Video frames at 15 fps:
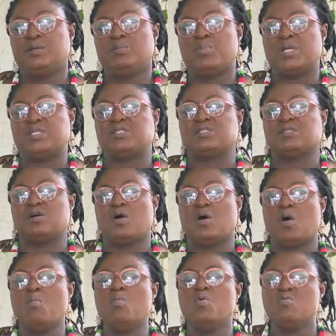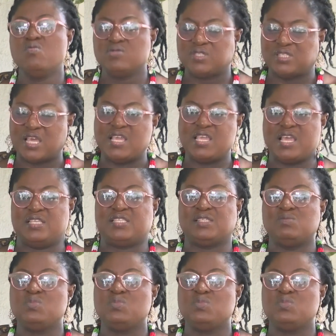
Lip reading: But Omu who say yes,